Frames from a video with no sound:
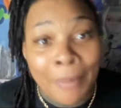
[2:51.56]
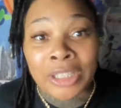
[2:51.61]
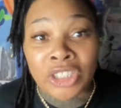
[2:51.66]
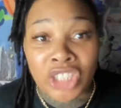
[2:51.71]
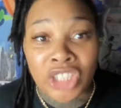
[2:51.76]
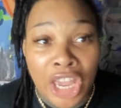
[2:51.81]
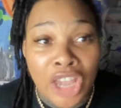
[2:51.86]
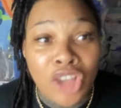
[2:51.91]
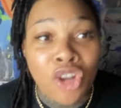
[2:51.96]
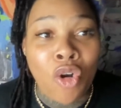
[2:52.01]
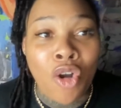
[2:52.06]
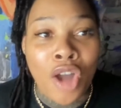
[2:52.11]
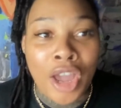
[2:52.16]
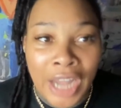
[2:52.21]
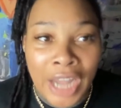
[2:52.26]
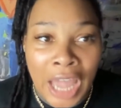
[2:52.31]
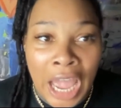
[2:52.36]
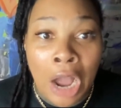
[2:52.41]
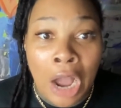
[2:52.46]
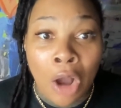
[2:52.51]
shit going
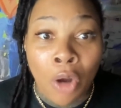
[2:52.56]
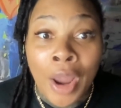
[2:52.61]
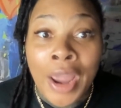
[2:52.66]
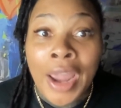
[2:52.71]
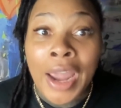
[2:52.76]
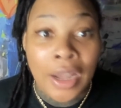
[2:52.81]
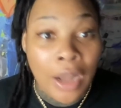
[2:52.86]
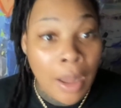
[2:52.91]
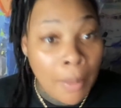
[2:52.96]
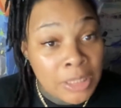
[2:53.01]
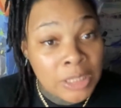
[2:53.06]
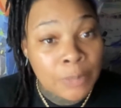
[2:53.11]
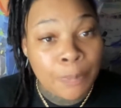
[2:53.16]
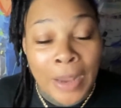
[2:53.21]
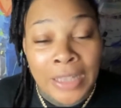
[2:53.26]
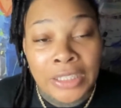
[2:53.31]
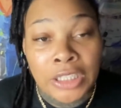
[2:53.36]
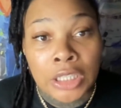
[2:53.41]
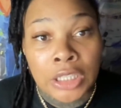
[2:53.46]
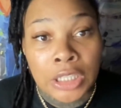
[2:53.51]
on. And I'm
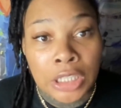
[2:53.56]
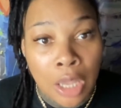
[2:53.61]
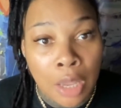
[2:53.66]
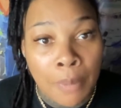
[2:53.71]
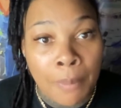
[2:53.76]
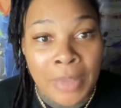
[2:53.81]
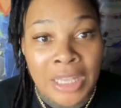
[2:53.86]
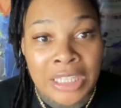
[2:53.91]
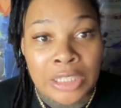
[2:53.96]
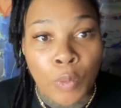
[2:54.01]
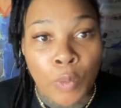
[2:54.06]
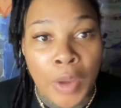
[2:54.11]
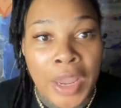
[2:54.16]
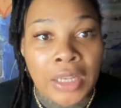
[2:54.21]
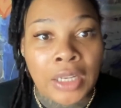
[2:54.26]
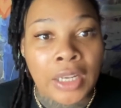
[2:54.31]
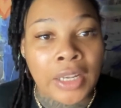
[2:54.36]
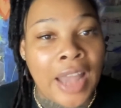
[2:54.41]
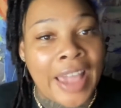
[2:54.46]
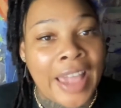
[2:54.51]
expressing to Miss
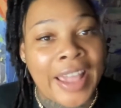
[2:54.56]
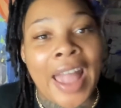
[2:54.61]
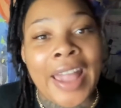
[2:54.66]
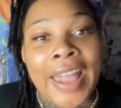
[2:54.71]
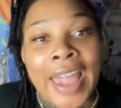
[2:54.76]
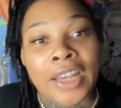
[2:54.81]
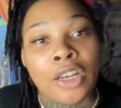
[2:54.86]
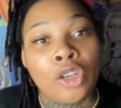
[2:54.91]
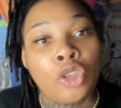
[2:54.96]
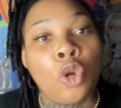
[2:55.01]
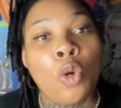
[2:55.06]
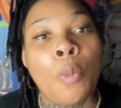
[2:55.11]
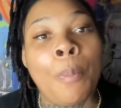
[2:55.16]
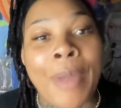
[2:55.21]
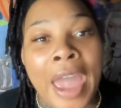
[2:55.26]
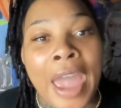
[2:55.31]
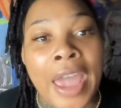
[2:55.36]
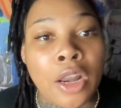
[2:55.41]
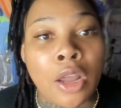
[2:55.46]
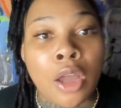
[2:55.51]
Whitley like I gotta do
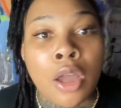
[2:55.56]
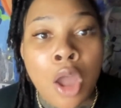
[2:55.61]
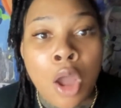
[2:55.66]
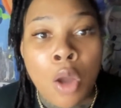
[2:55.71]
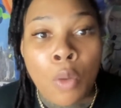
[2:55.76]
better